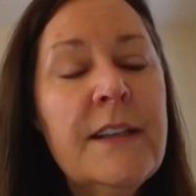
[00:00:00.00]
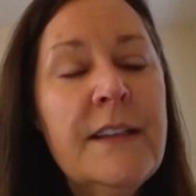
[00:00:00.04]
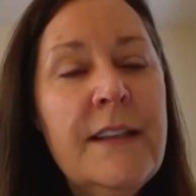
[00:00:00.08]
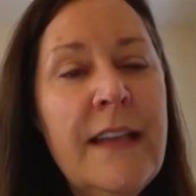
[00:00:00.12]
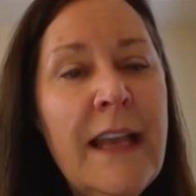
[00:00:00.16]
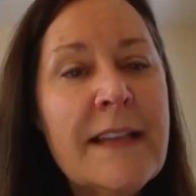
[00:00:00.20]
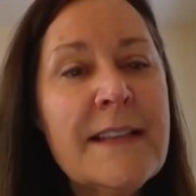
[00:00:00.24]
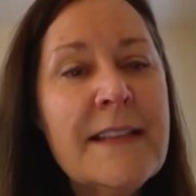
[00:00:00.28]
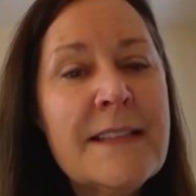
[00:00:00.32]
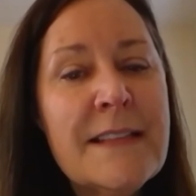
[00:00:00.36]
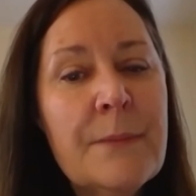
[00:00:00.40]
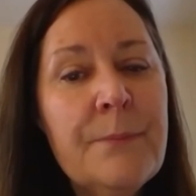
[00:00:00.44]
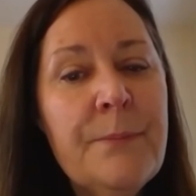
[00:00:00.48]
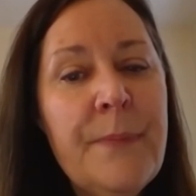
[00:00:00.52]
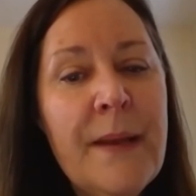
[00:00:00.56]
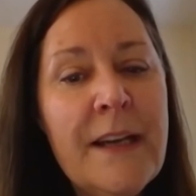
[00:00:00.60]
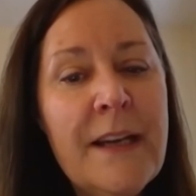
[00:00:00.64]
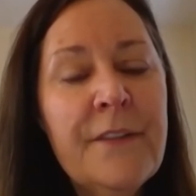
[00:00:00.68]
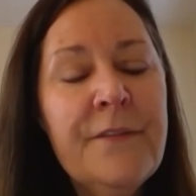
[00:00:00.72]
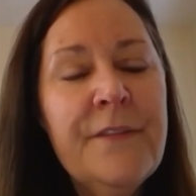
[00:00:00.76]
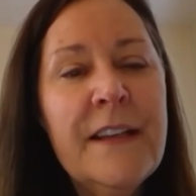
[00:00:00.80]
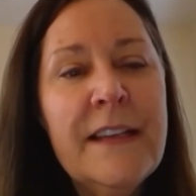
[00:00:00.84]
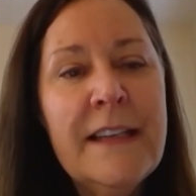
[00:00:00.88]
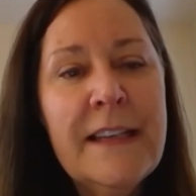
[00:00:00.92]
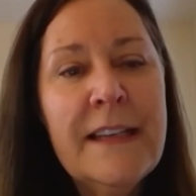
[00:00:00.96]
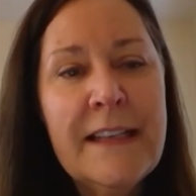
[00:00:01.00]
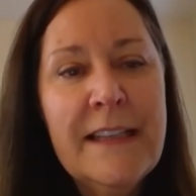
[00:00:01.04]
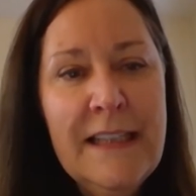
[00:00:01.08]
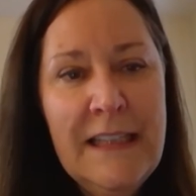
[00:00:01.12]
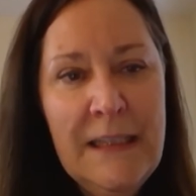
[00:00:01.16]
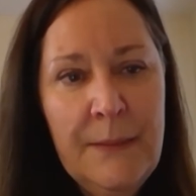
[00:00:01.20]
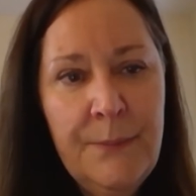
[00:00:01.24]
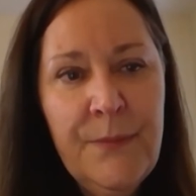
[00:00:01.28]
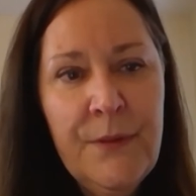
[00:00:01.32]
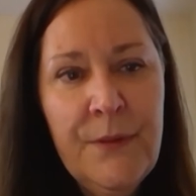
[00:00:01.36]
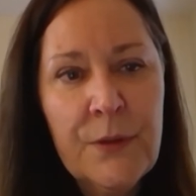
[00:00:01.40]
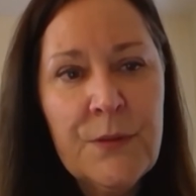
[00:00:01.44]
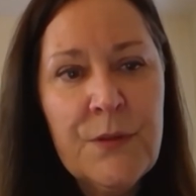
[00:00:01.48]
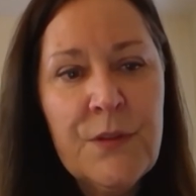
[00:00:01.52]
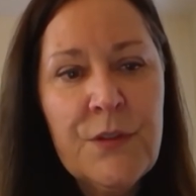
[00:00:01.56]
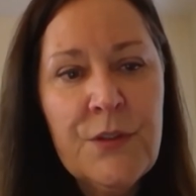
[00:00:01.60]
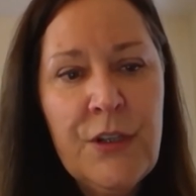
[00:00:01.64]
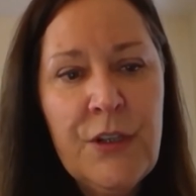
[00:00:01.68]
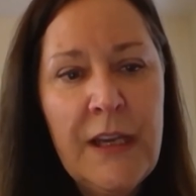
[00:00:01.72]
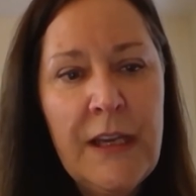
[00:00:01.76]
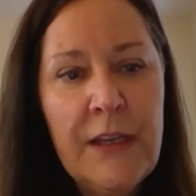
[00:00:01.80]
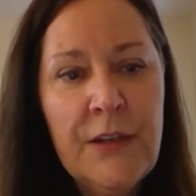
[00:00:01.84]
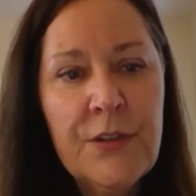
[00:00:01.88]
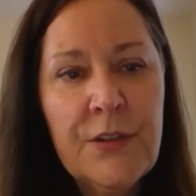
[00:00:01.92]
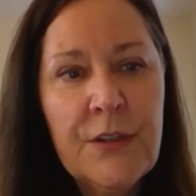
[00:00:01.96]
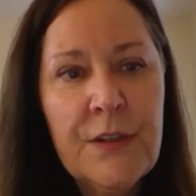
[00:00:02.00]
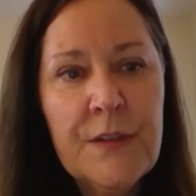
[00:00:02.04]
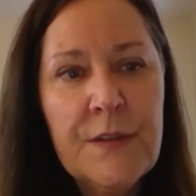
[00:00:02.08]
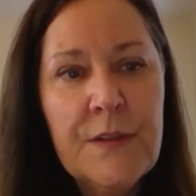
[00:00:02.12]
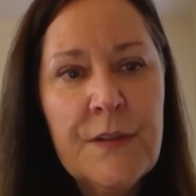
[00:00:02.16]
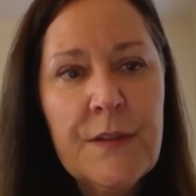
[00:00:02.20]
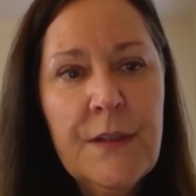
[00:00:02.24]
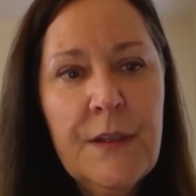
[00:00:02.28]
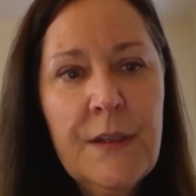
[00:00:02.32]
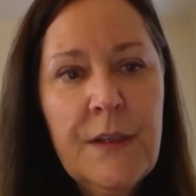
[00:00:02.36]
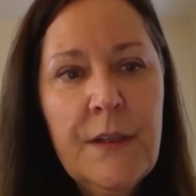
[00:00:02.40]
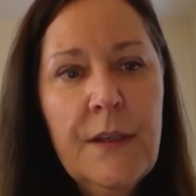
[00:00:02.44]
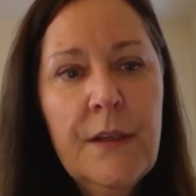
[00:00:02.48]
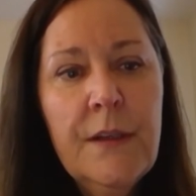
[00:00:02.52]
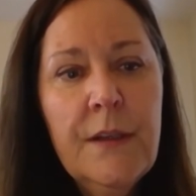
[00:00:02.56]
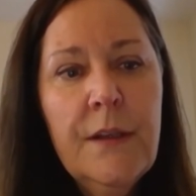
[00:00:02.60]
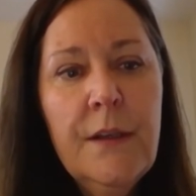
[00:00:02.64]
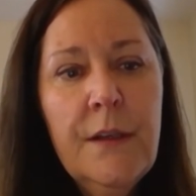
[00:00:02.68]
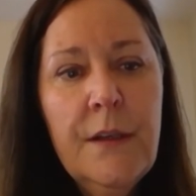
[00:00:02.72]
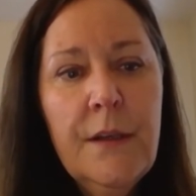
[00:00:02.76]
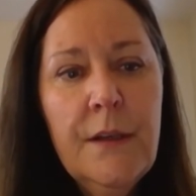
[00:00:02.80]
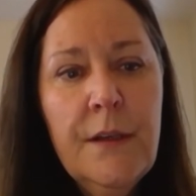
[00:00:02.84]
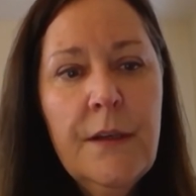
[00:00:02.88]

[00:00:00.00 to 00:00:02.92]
get some benefit and keep those changes. Okay.